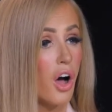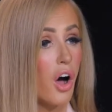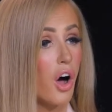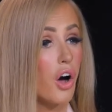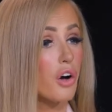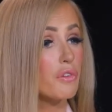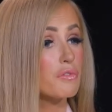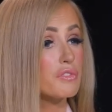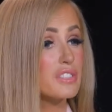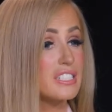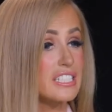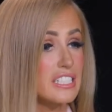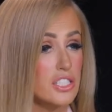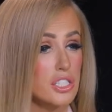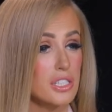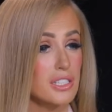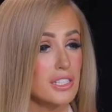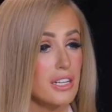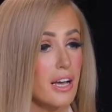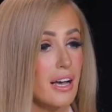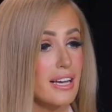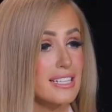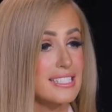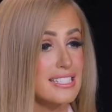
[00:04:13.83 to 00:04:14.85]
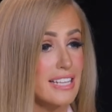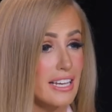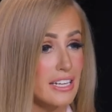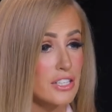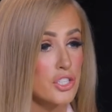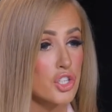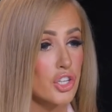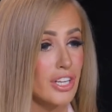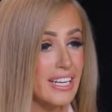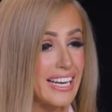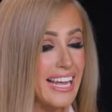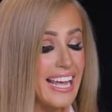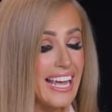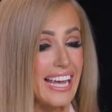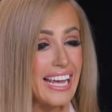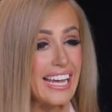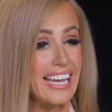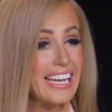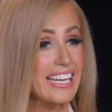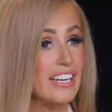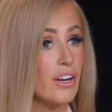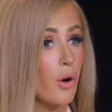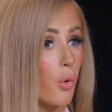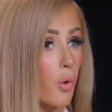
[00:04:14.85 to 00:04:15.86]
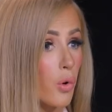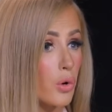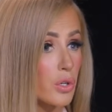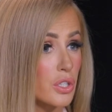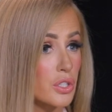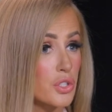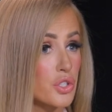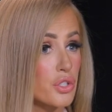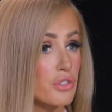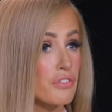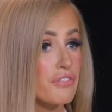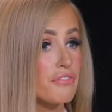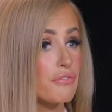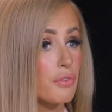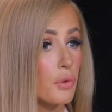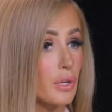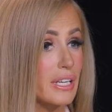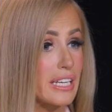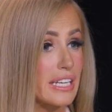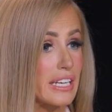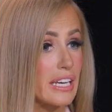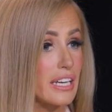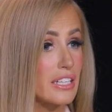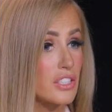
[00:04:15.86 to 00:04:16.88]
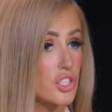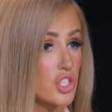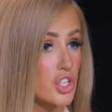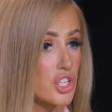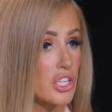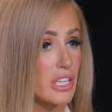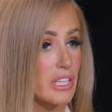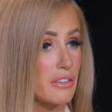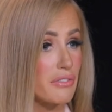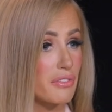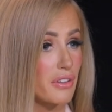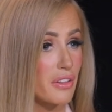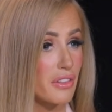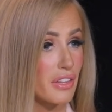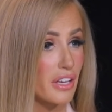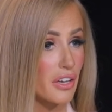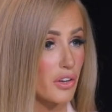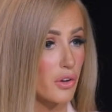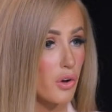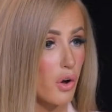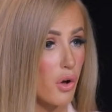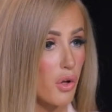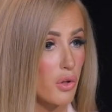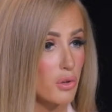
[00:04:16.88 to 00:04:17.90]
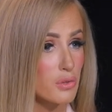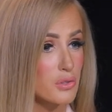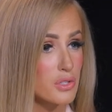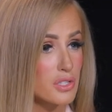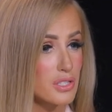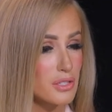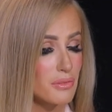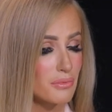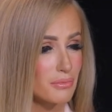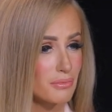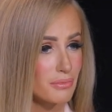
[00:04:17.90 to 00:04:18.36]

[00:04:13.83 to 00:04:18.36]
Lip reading: of digitalization in order to fully achieve their goals?